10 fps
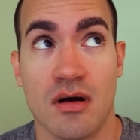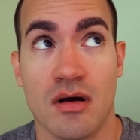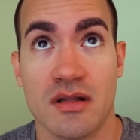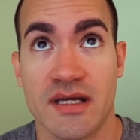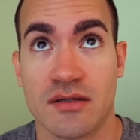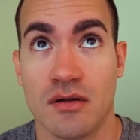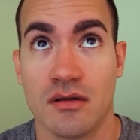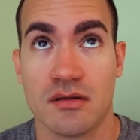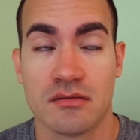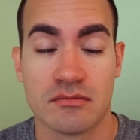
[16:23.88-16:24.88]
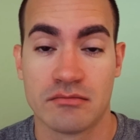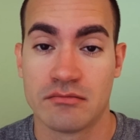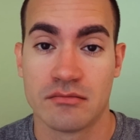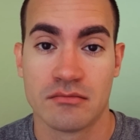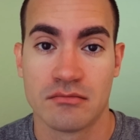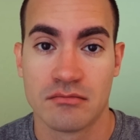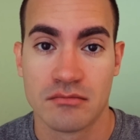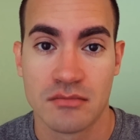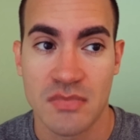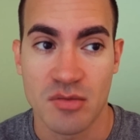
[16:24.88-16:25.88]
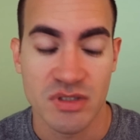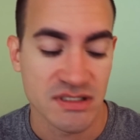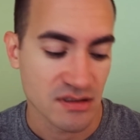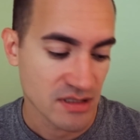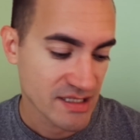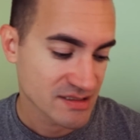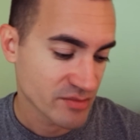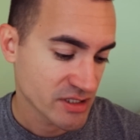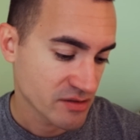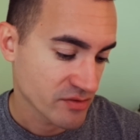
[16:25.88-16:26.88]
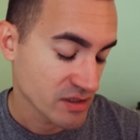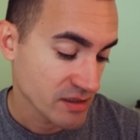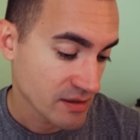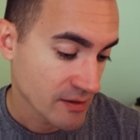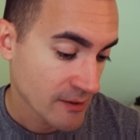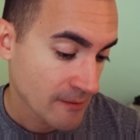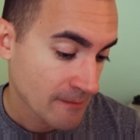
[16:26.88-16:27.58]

all that old up until last minute, really.